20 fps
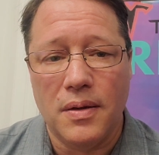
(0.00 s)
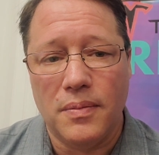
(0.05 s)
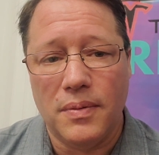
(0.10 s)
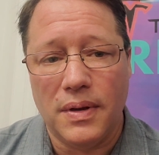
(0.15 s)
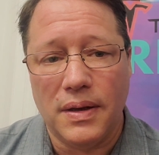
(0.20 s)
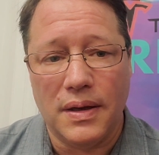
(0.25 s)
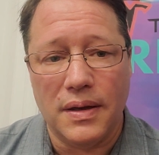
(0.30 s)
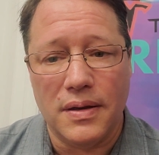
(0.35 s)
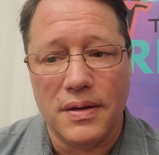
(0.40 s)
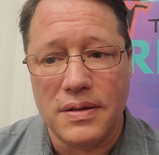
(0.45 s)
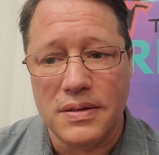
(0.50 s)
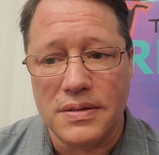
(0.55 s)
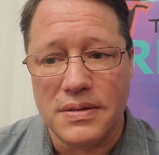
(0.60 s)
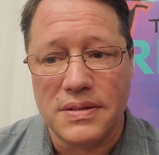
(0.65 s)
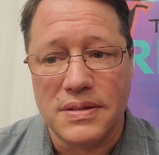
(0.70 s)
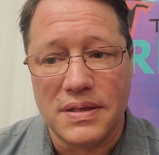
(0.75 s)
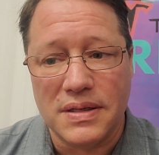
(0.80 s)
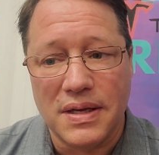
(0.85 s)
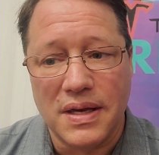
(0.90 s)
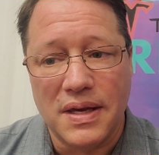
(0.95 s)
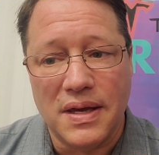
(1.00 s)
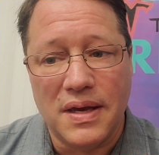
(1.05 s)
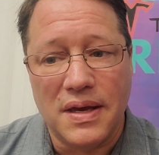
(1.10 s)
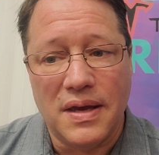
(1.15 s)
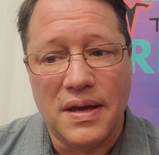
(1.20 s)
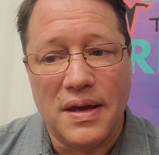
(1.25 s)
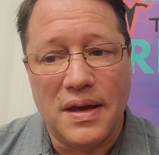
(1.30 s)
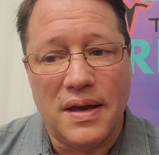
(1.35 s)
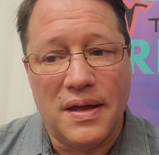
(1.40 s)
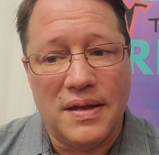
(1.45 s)
because
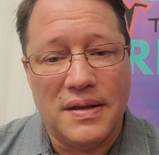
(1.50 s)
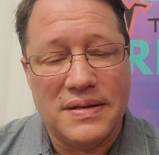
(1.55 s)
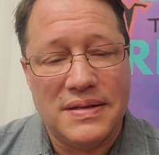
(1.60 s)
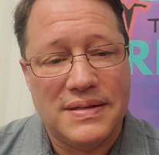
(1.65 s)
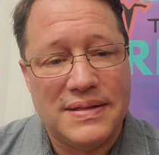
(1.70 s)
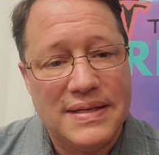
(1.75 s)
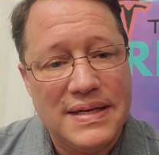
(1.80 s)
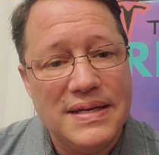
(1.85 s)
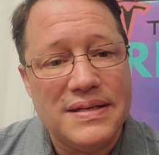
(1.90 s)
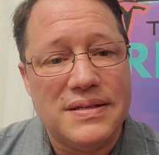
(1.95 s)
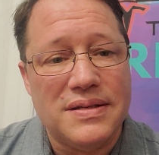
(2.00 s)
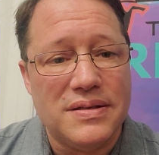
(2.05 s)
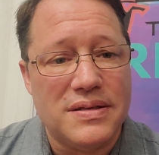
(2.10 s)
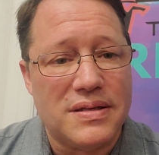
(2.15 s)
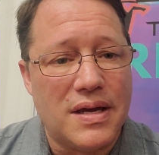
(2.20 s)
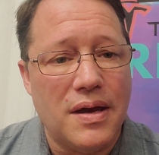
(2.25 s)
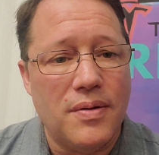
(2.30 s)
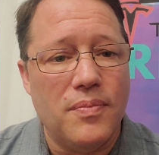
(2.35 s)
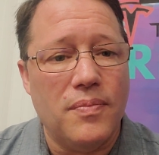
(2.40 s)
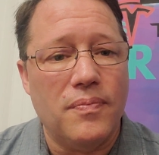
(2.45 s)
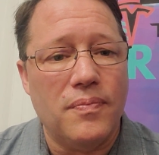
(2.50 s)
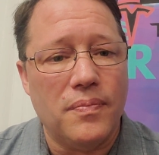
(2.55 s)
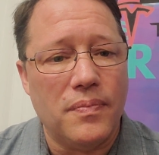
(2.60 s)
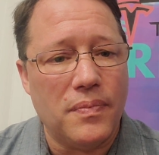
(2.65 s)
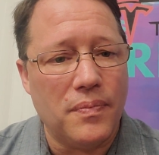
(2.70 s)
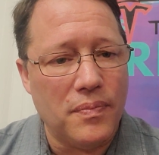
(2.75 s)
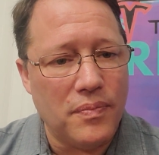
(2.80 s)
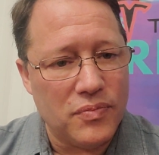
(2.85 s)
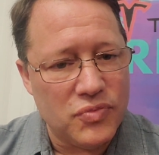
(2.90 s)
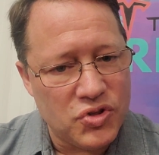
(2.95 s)
seasons
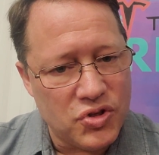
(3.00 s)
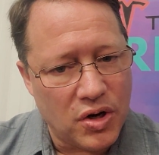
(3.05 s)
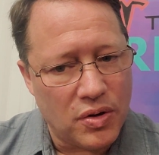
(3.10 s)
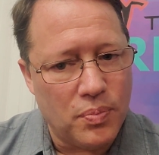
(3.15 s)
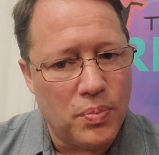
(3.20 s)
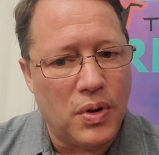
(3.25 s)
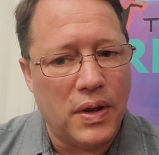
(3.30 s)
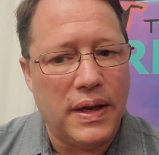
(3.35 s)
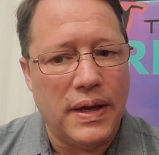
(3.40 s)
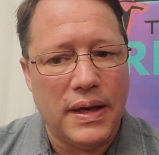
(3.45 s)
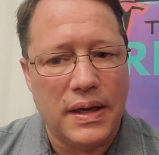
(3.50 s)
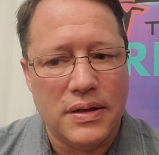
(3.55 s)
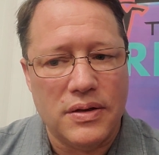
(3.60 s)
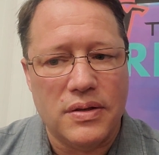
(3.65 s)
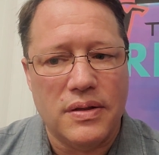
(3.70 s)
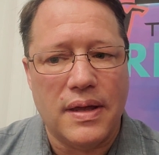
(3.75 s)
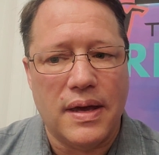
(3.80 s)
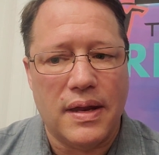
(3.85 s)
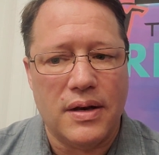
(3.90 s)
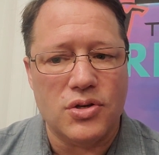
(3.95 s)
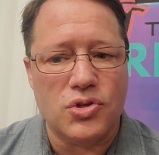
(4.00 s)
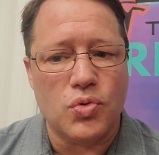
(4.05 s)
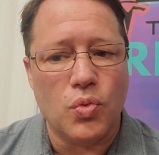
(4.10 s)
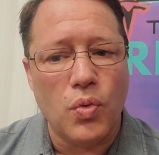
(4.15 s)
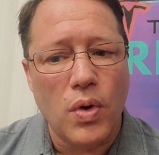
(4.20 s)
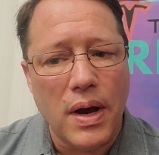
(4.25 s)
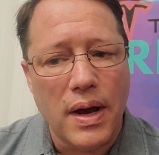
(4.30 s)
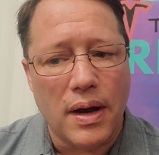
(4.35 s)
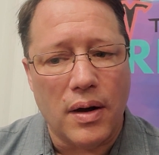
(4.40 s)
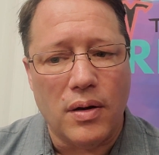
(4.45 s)
start playing into that as
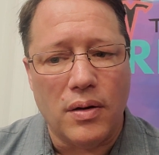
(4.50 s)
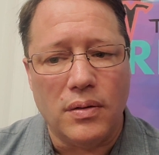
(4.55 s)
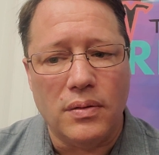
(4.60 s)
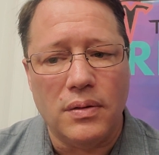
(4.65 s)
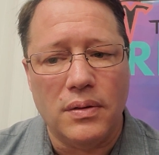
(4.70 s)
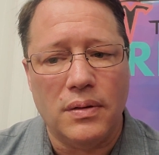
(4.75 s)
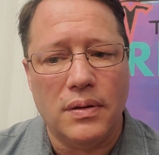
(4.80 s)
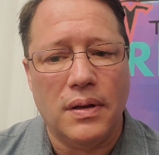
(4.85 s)
well.